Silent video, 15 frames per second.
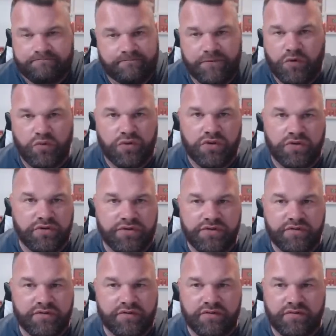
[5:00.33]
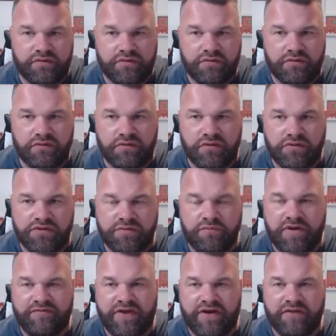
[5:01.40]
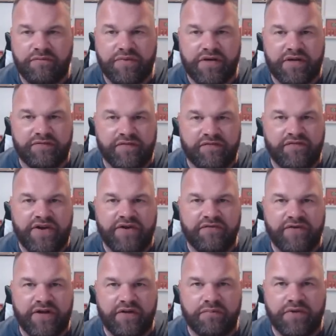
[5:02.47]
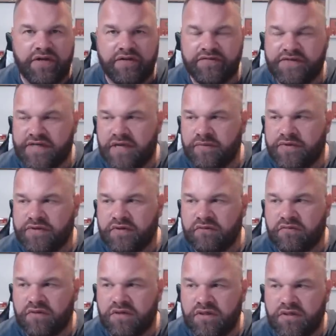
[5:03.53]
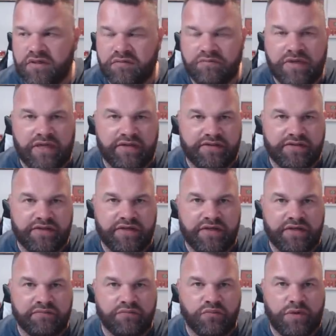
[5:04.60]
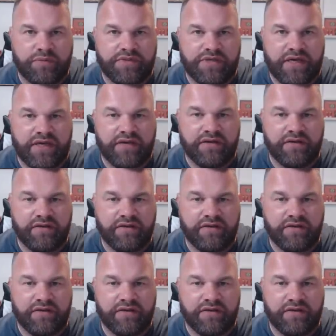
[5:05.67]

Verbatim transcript: Who knows? Who knows? A very, very brief statement on Barnsley website.